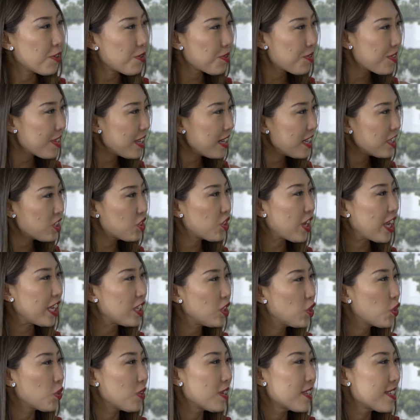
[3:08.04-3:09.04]
you seen a
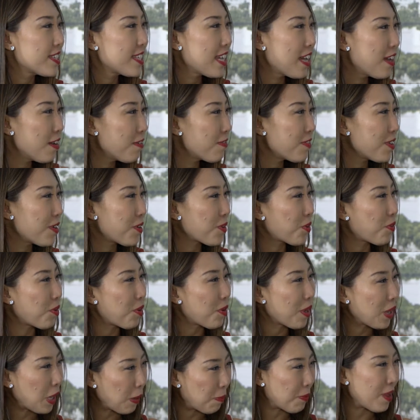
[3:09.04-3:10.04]
change yourself? You know,
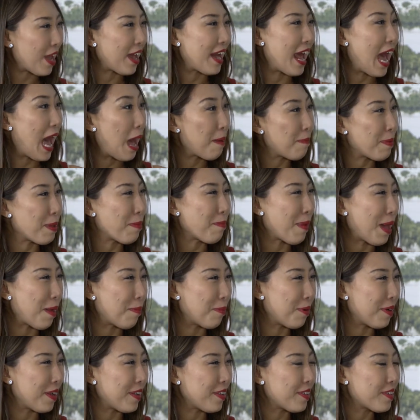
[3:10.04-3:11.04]
growing up, you had happy
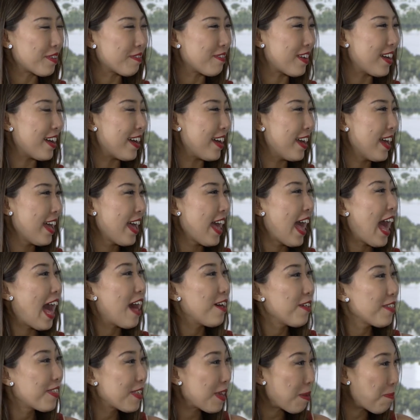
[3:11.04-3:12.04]
memories of a
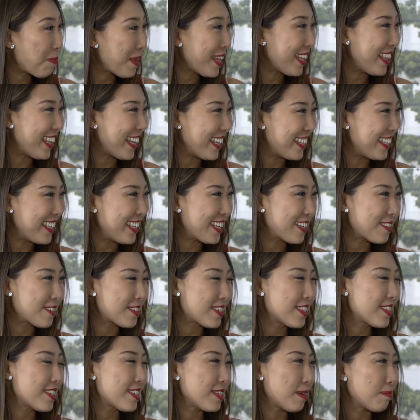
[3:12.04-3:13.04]
healthy peatland
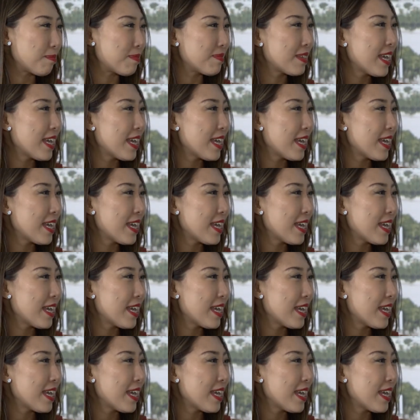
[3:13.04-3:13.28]
ecosystem.